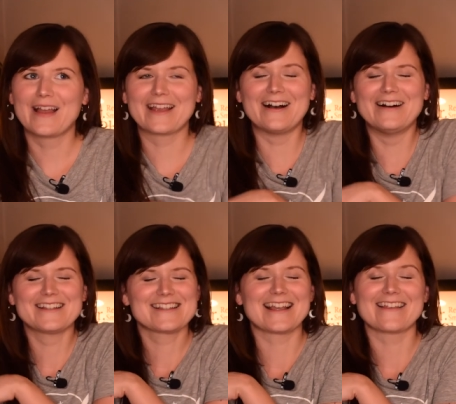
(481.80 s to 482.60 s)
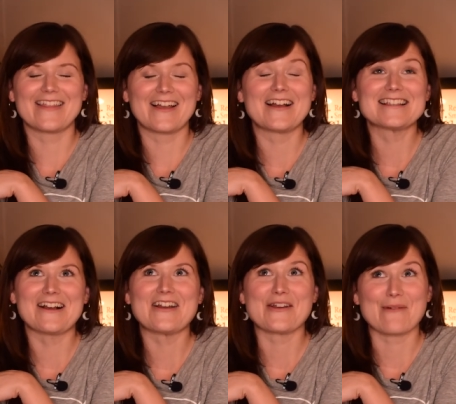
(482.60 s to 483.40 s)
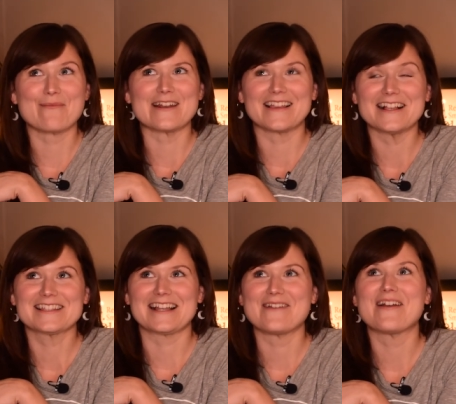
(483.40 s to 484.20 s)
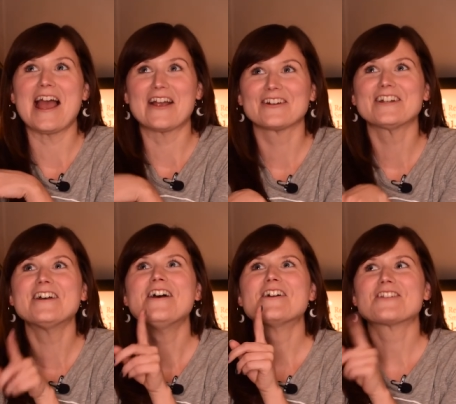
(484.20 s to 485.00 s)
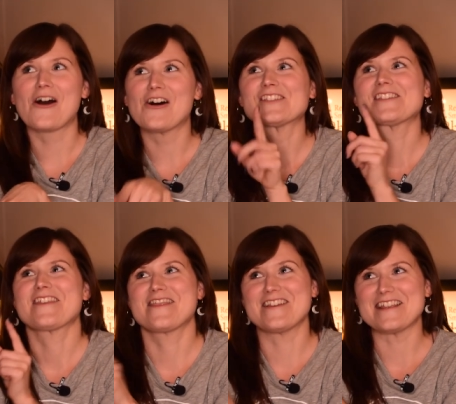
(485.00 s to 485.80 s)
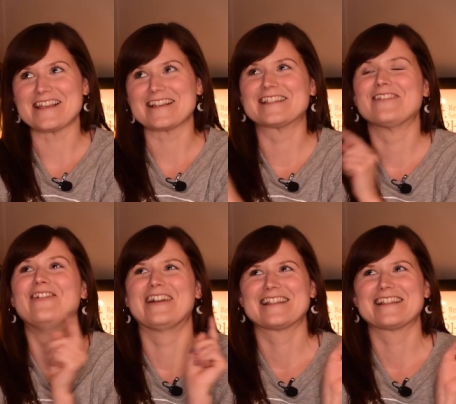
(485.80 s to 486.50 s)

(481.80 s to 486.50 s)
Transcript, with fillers: I can't say it like that. That's how I remembered it last time. Eratosthenes.